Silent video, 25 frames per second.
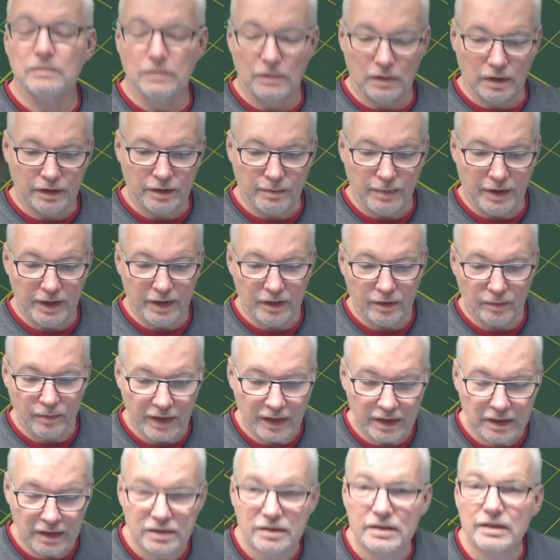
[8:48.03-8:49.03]
you may not be
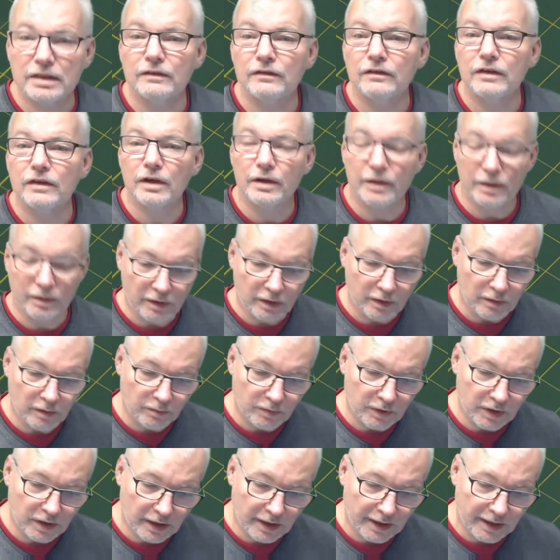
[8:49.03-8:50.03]
able to see it very well,
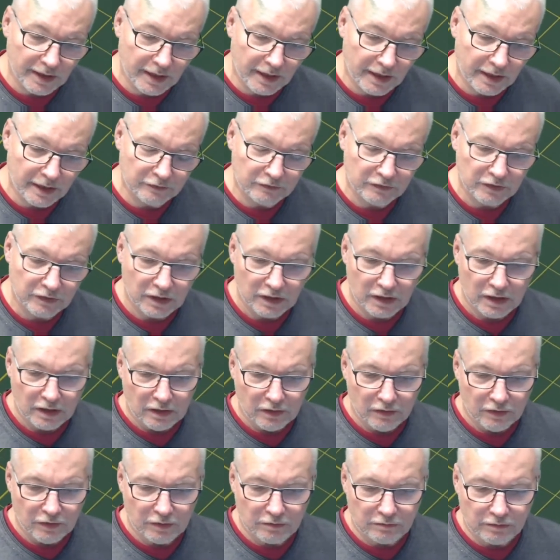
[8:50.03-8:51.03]
but I have
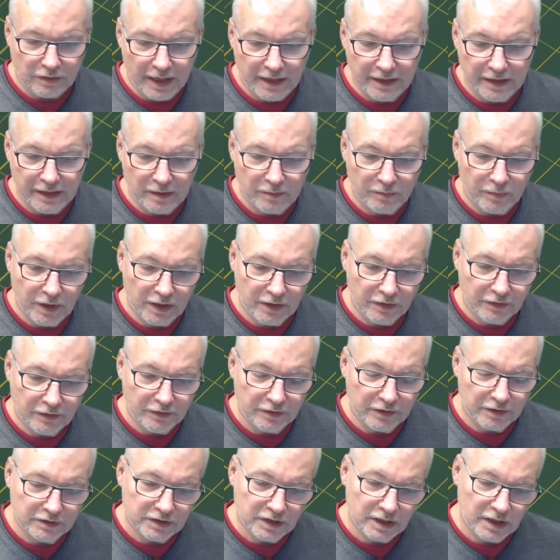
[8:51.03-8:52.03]
the red in pin
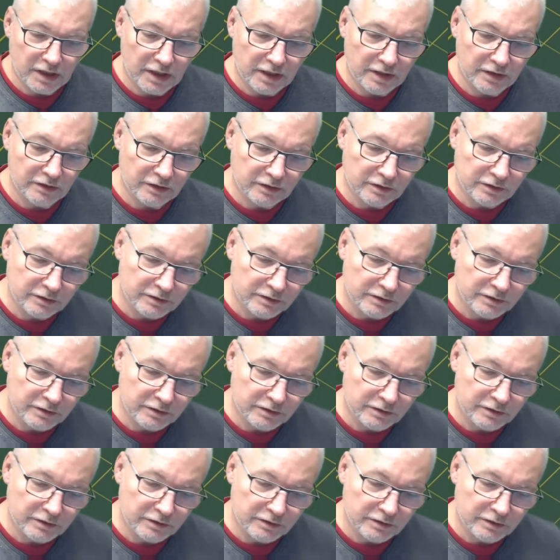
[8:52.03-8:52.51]
13, the